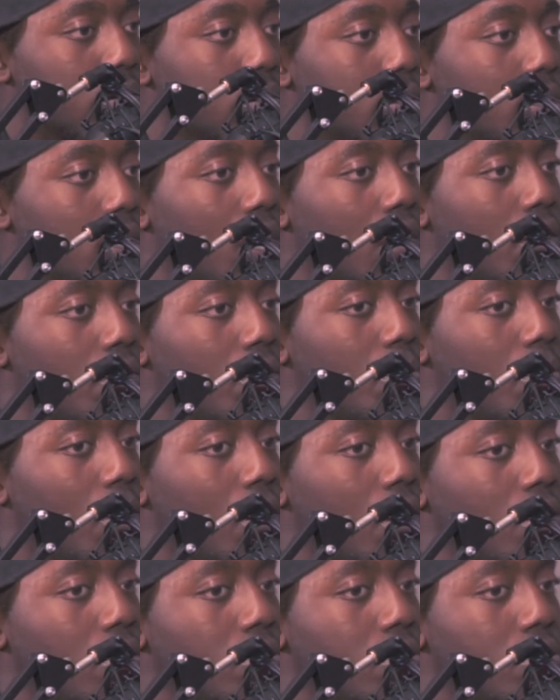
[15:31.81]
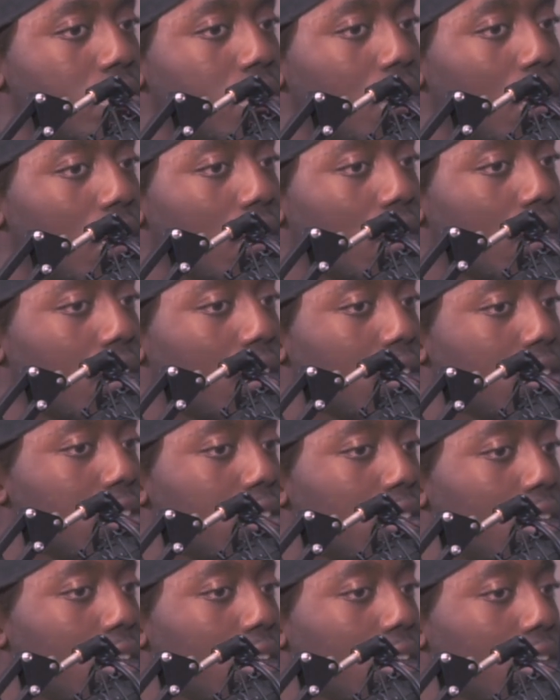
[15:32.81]
Yeah, everybody was like kind of
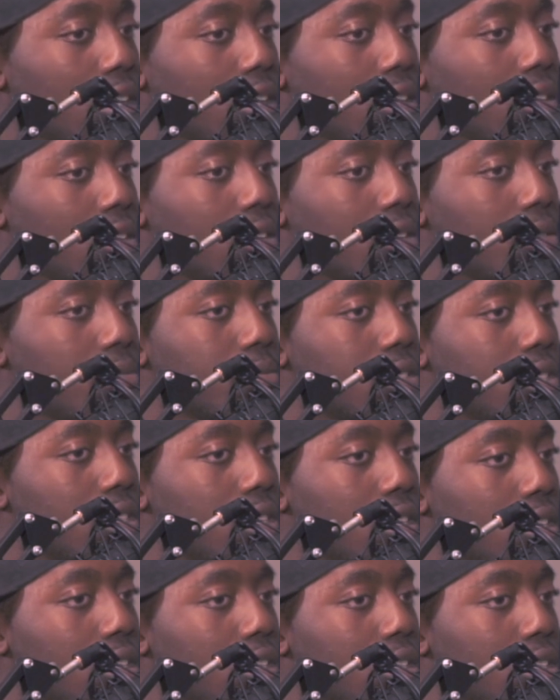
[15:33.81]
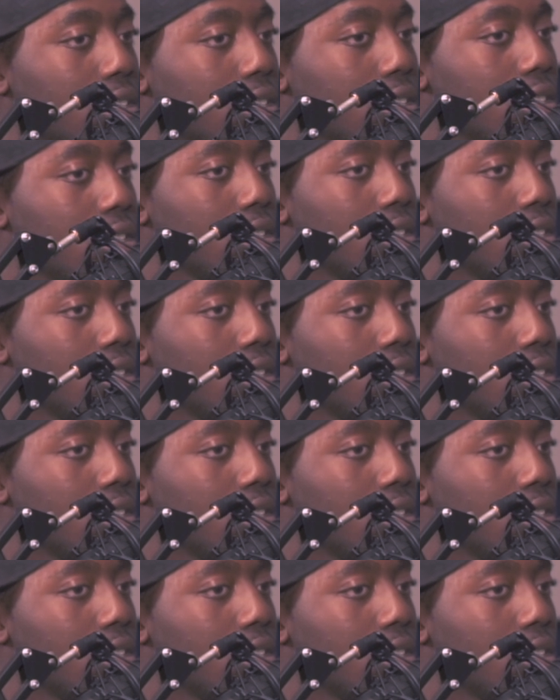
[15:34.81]
like, you know what I'm saying?